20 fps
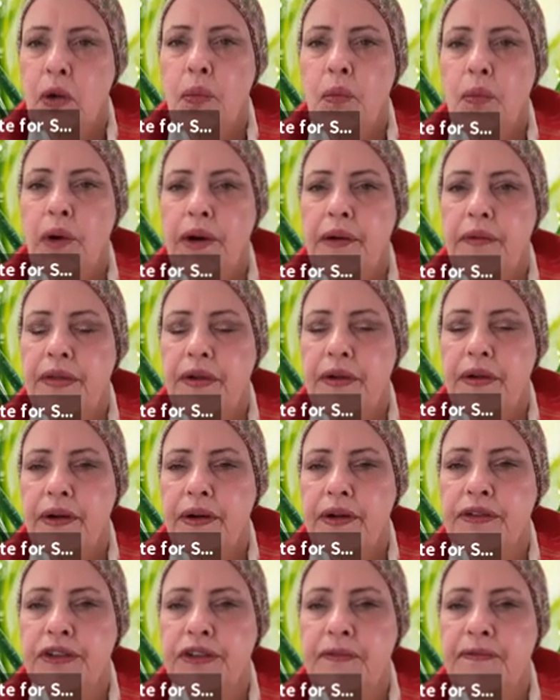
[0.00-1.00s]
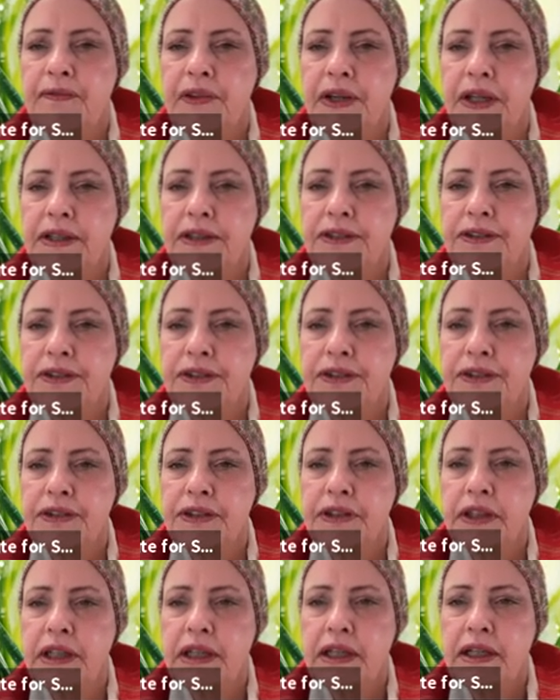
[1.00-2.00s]
Where there is offense,
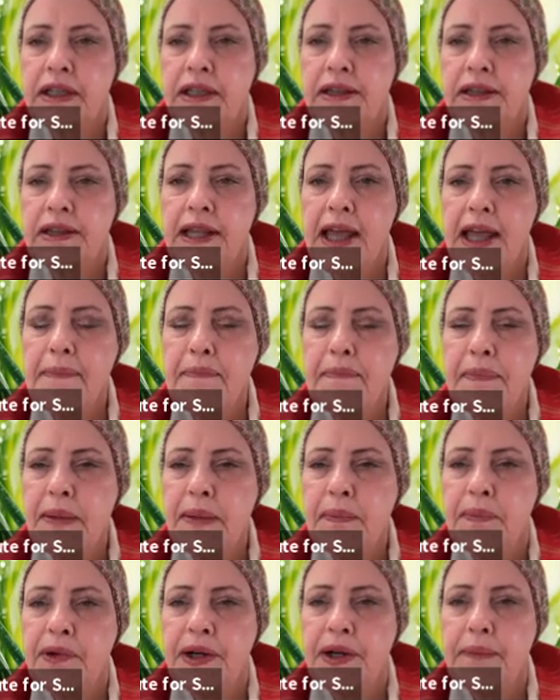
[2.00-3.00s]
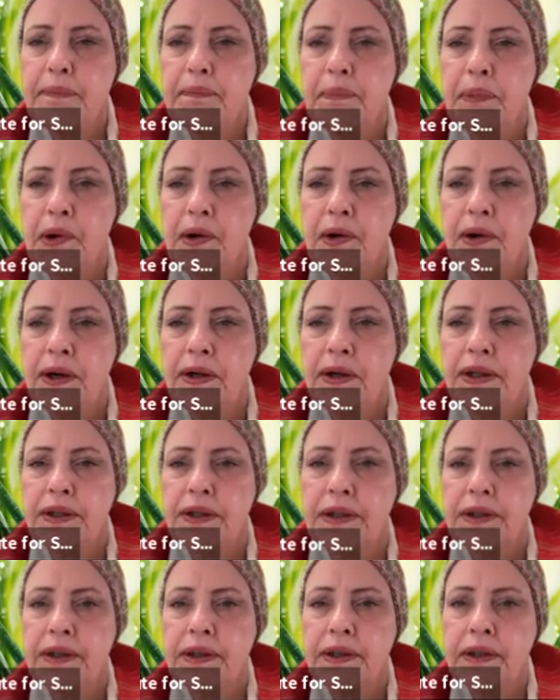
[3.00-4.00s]
let me bring
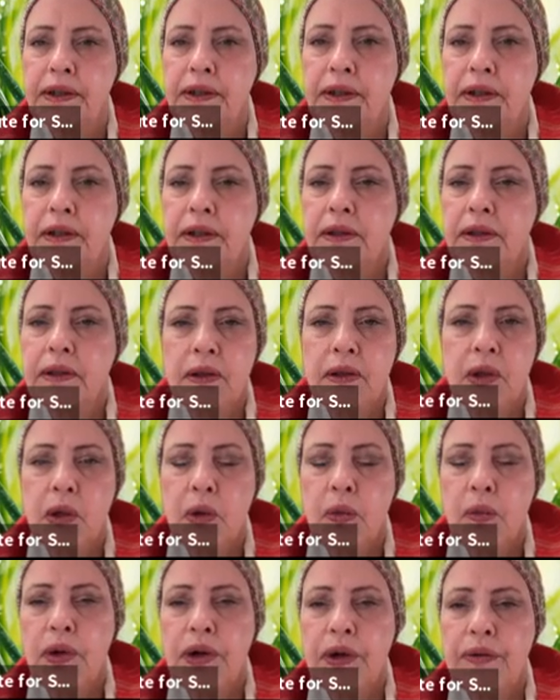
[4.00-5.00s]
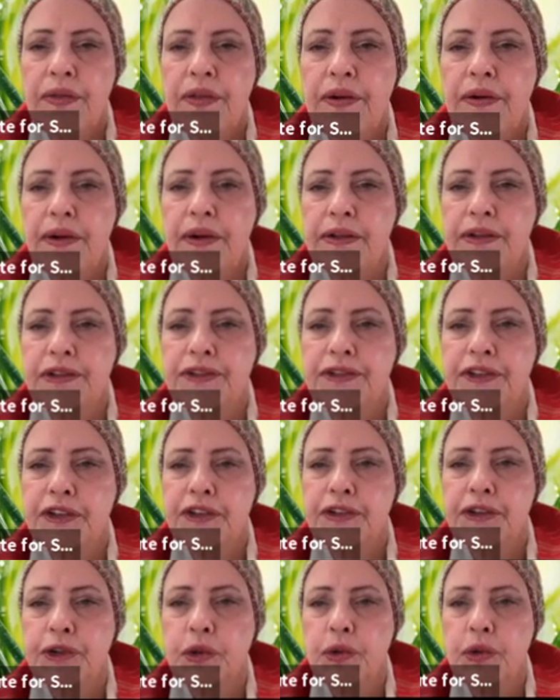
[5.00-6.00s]
pardon. Where there is
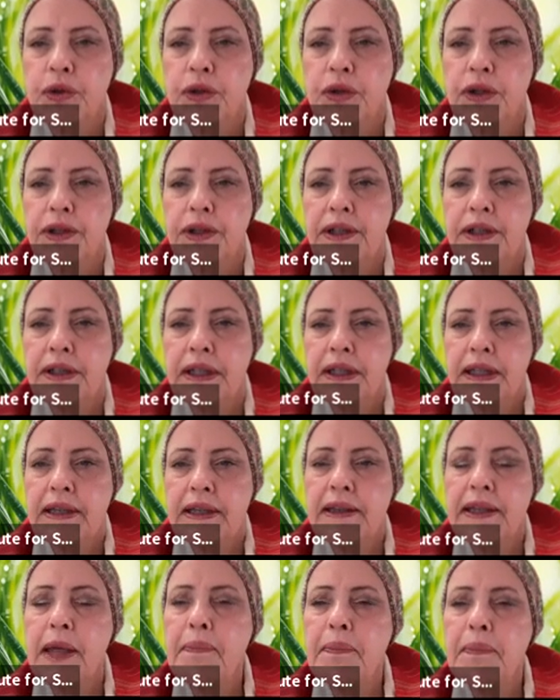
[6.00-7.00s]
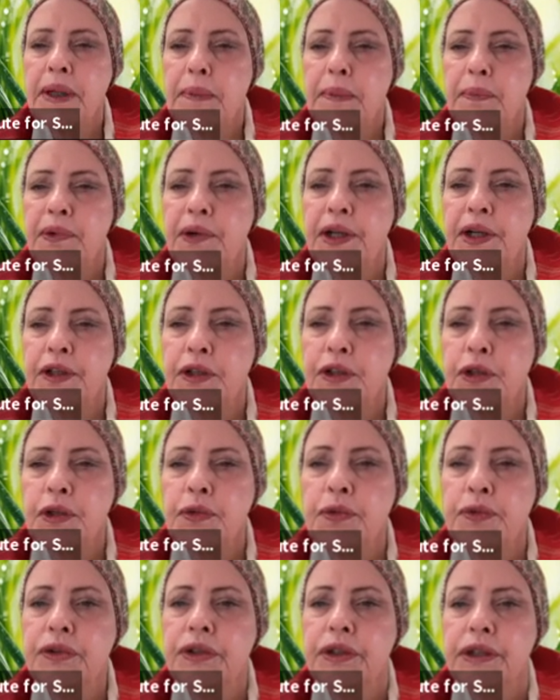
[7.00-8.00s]
discord, let me bring
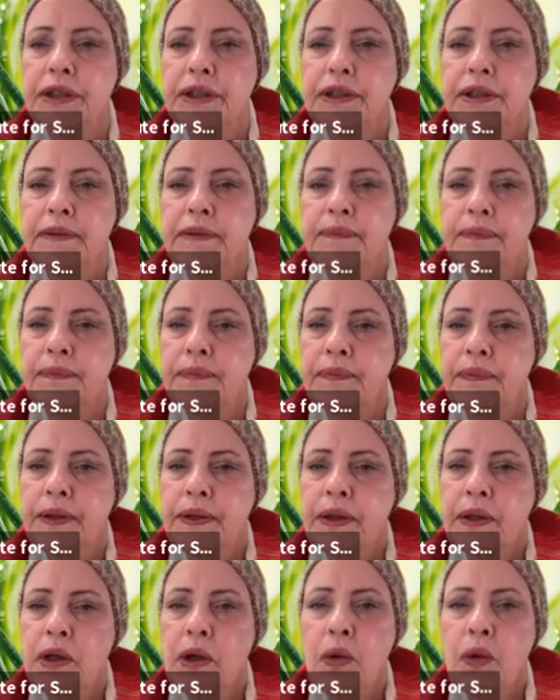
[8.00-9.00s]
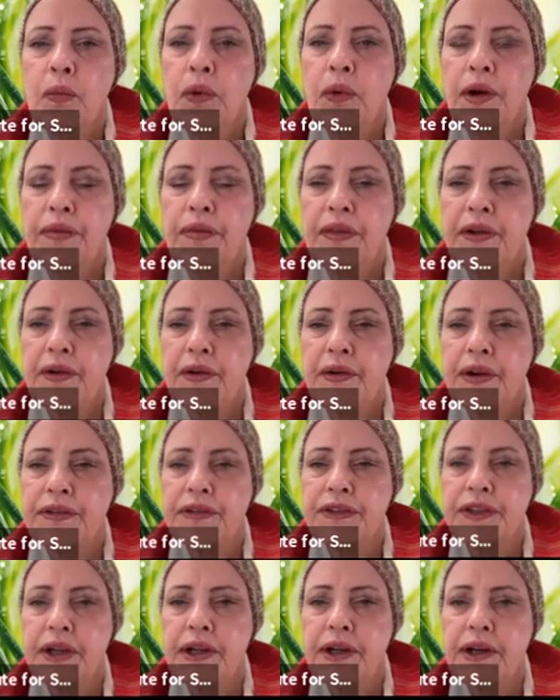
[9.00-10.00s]
union. Where there
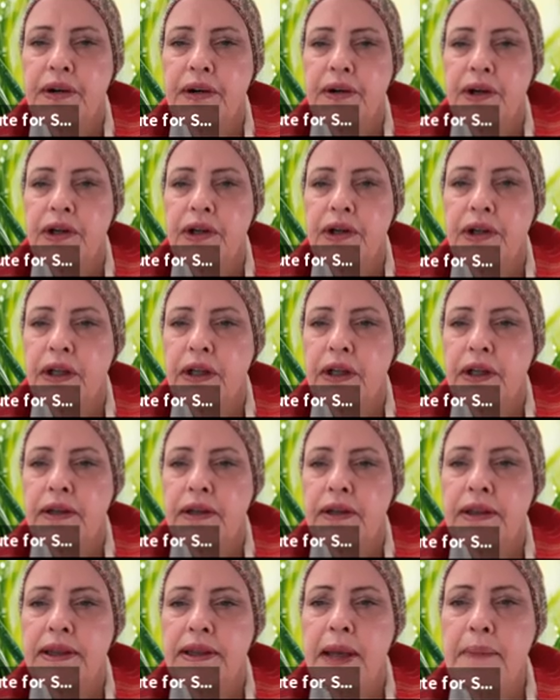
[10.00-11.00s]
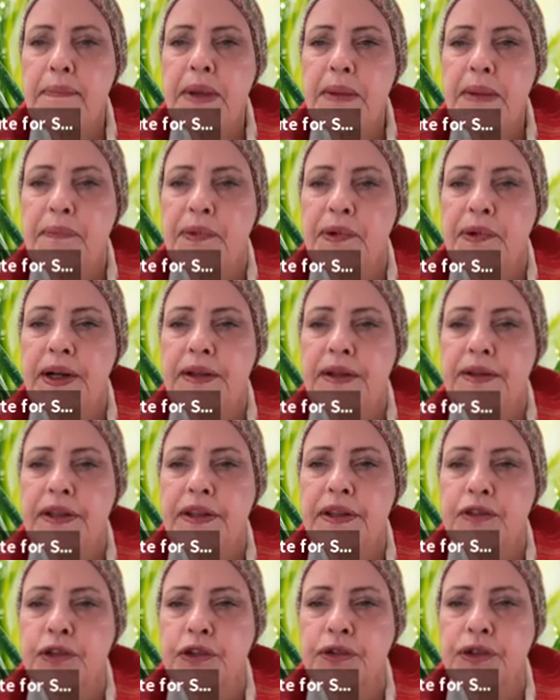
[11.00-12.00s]
is error, let me bring
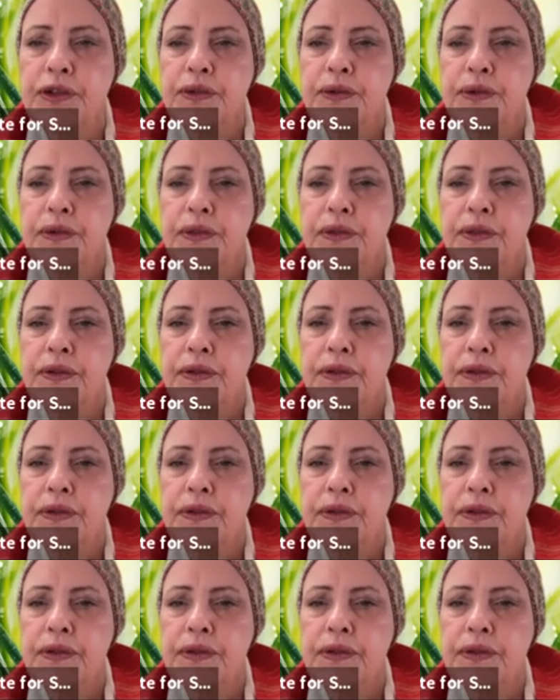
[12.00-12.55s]
the truth.